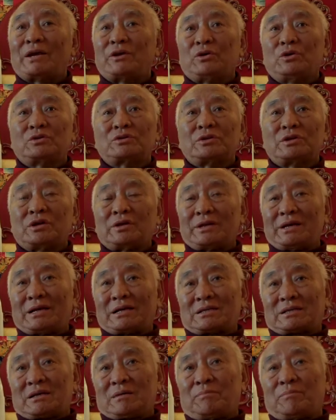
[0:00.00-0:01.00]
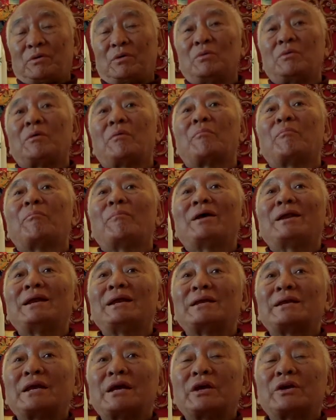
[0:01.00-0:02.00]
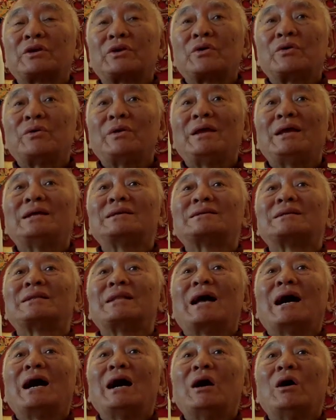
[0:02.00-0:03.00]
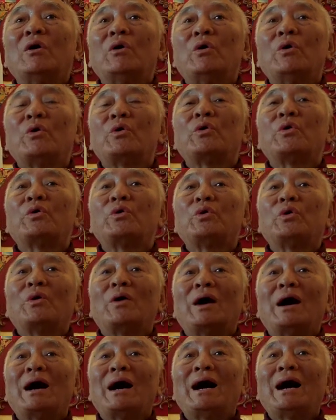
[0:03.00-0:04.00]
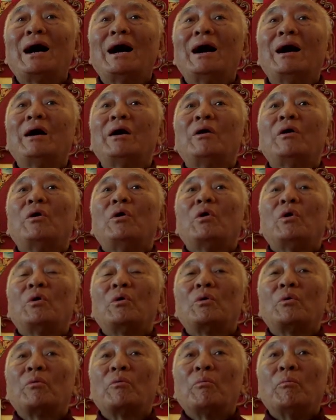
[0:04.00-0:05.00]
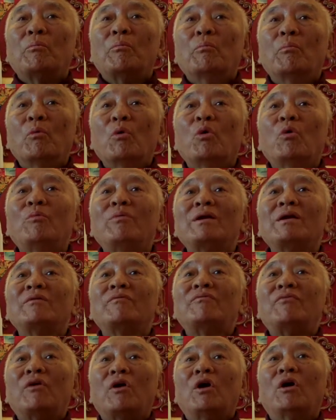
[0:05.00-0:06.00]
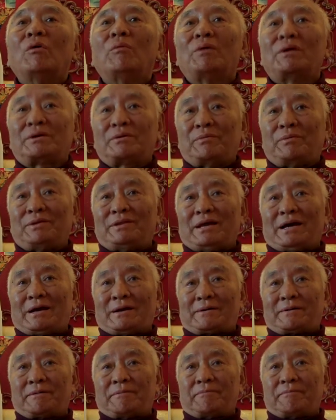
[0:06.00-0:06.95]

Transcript: I use another example, meditation is now you are moving forward with that.